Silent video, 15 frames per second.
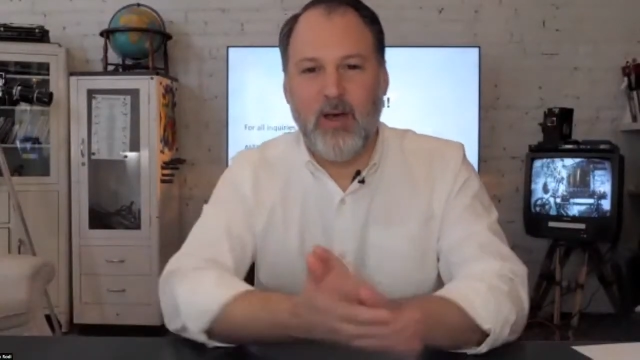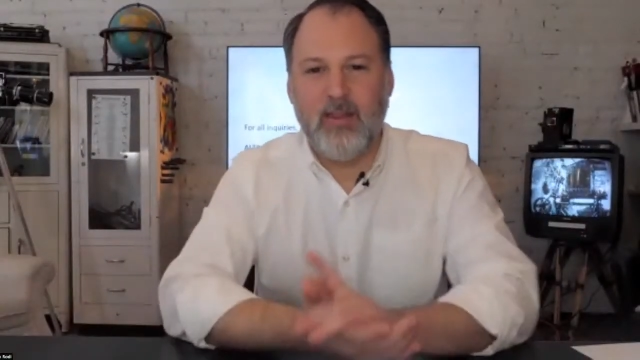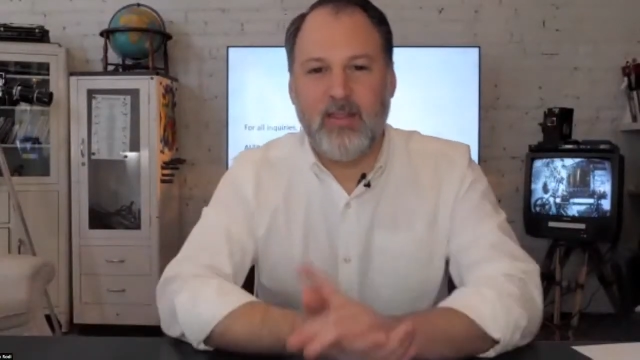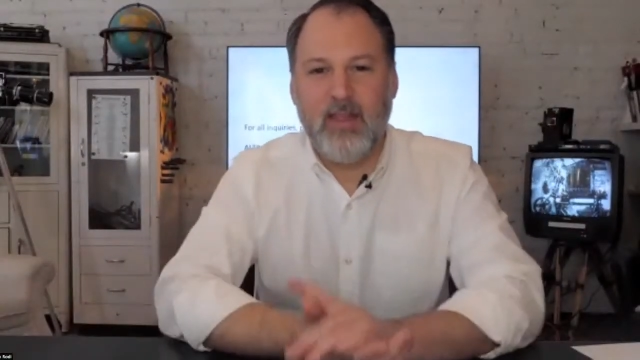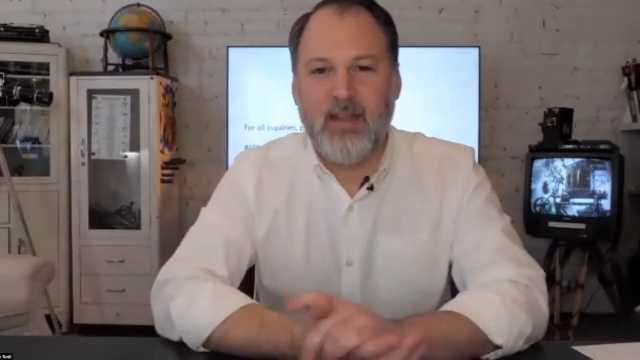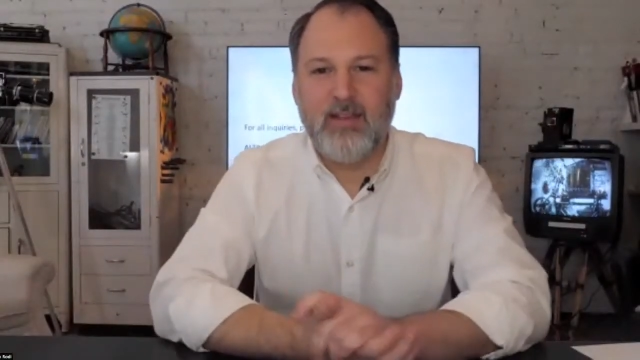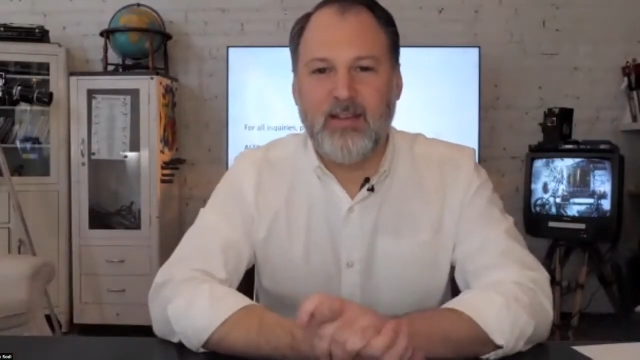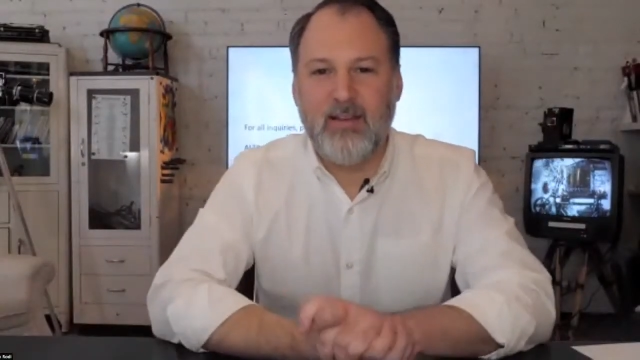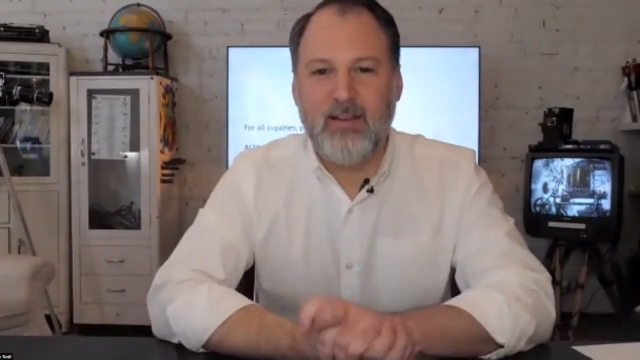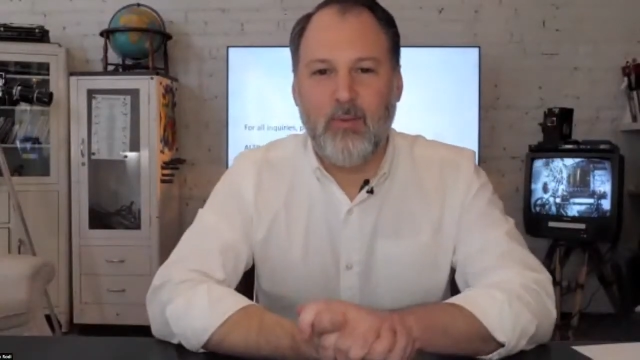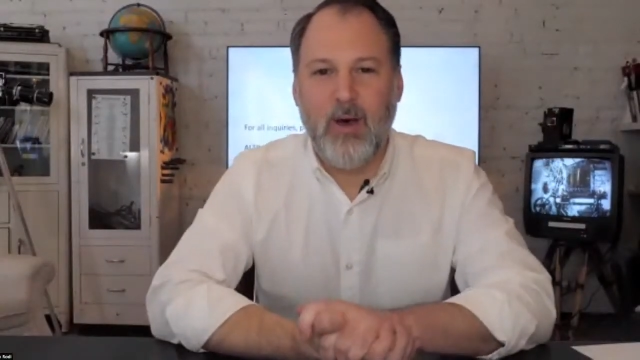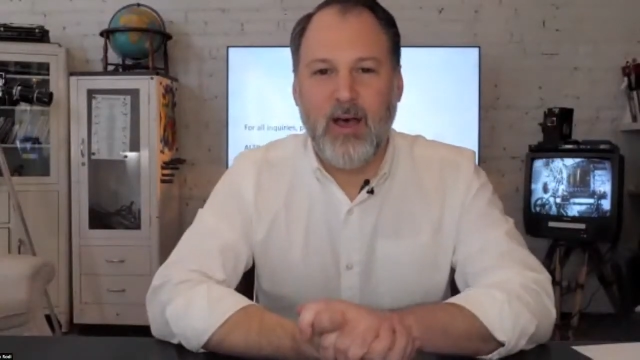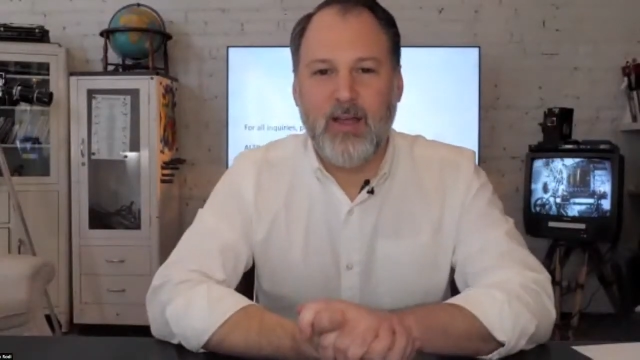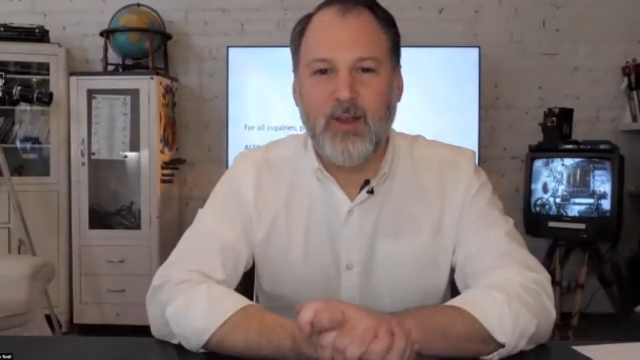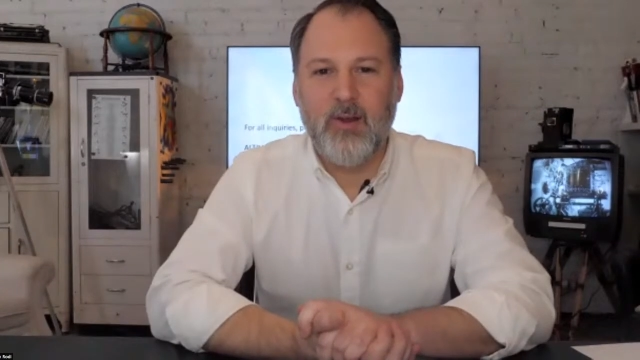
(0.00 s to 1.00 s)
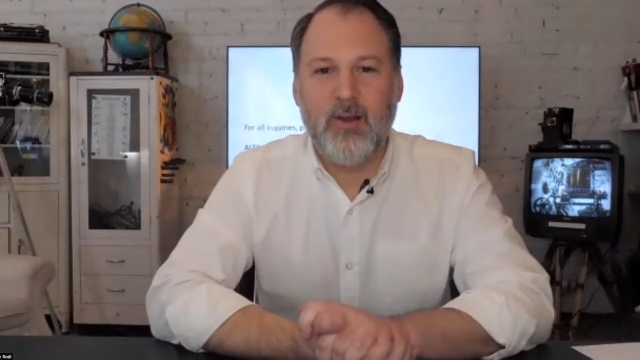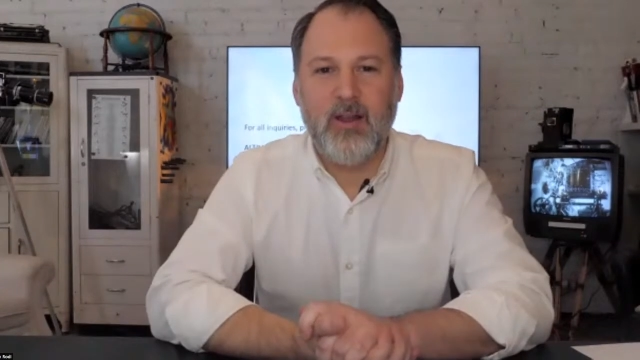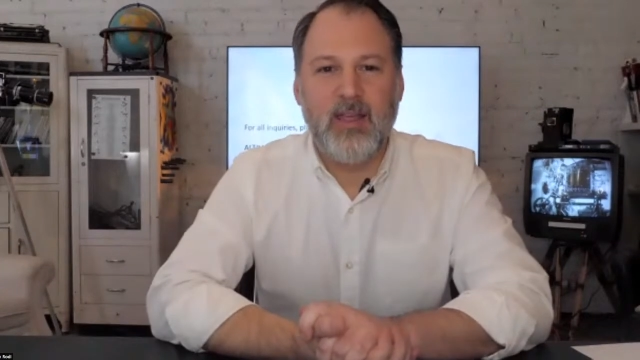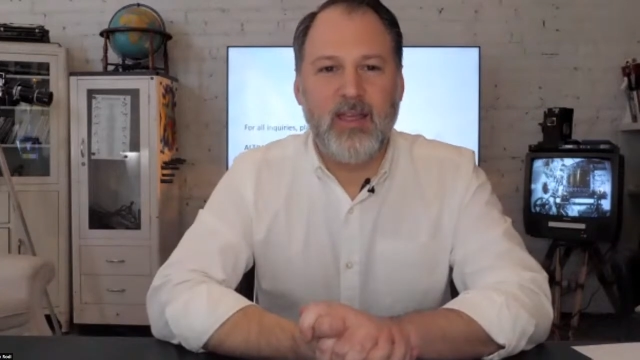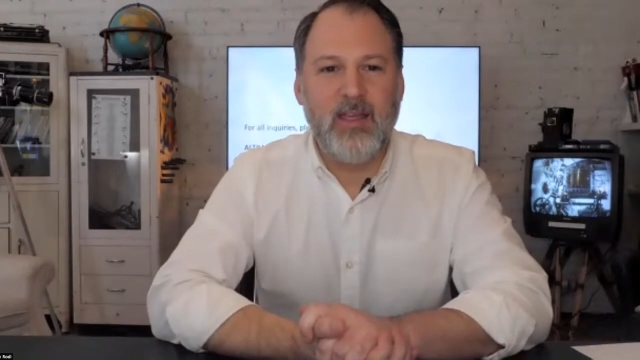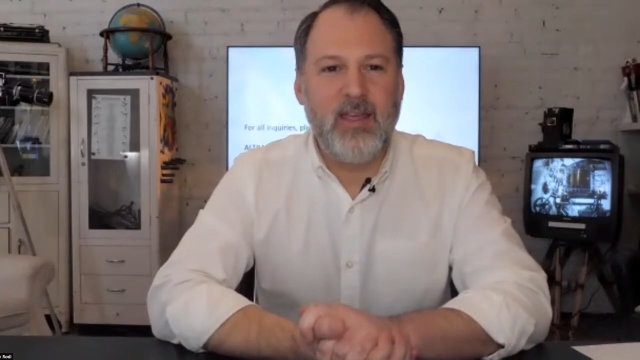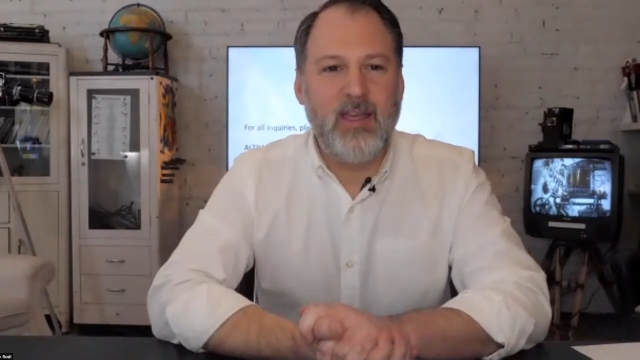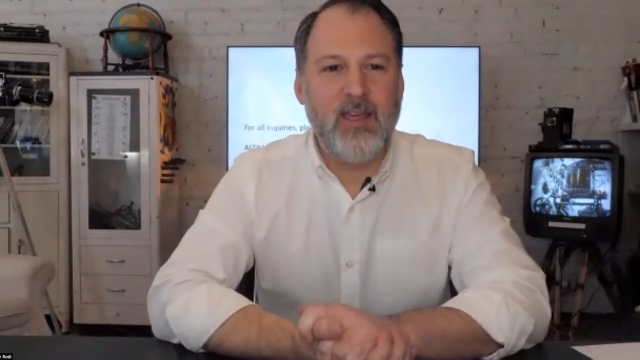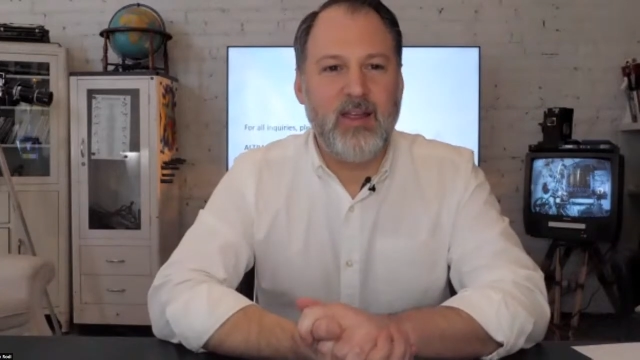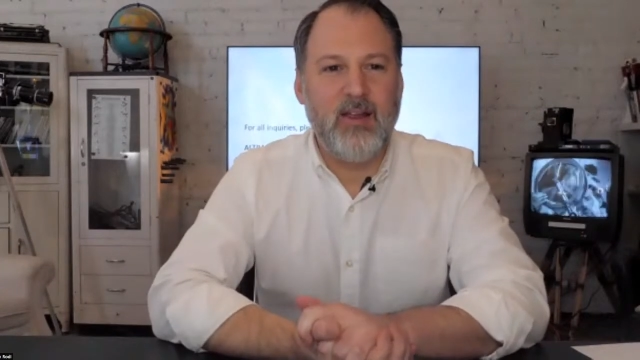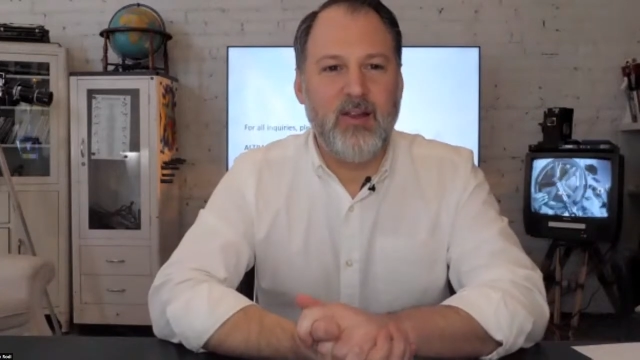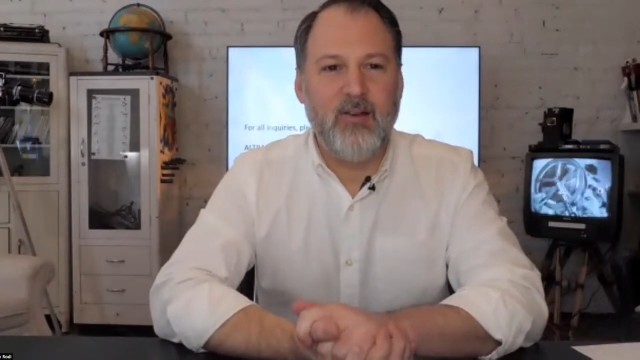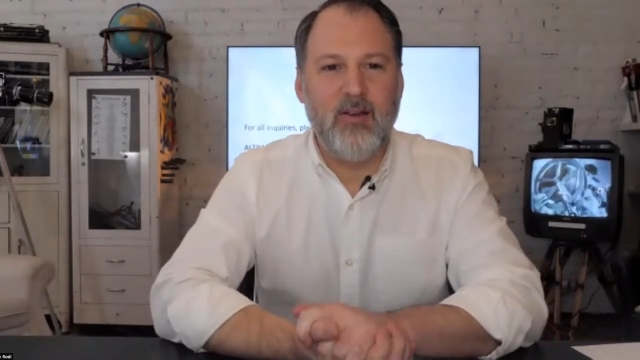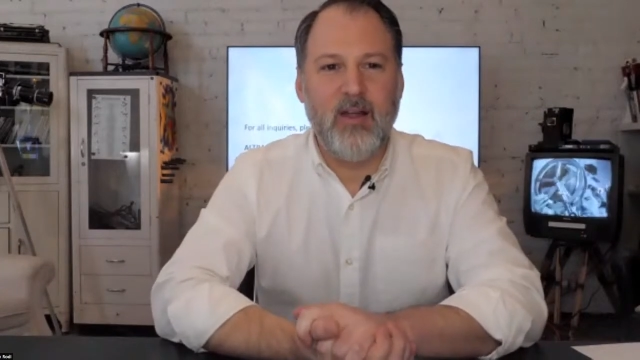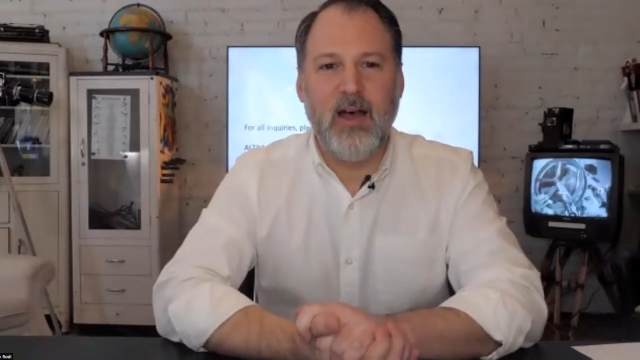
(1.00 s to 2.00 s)
while you're
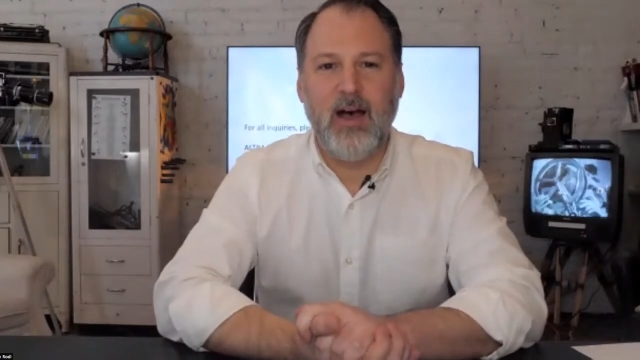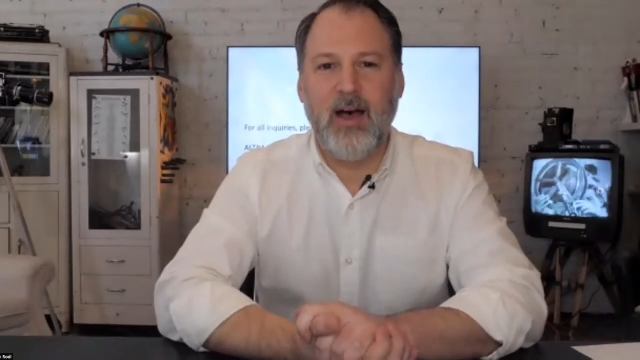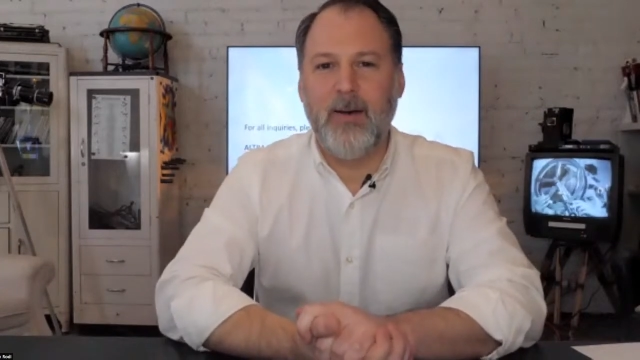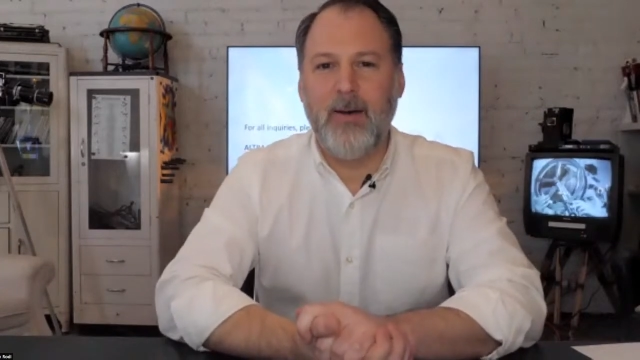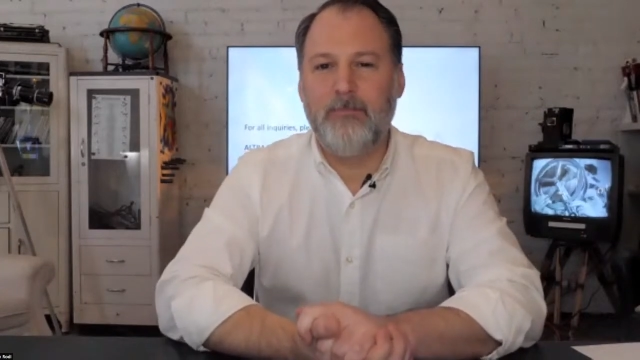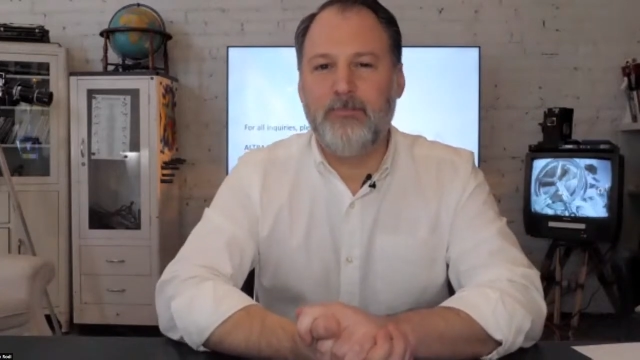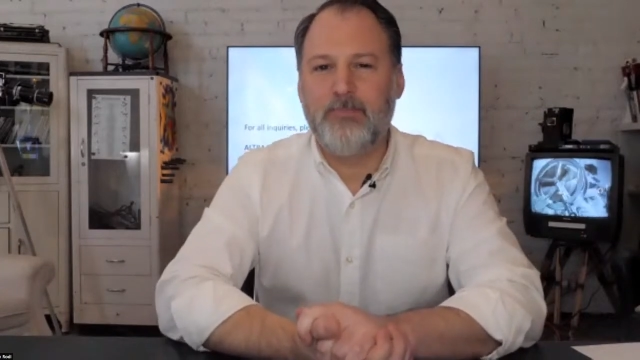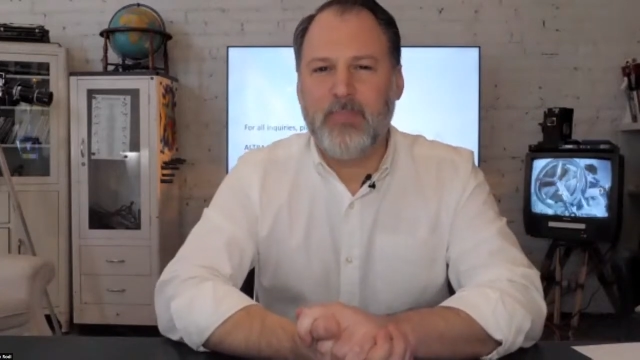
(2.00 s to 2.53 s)
here.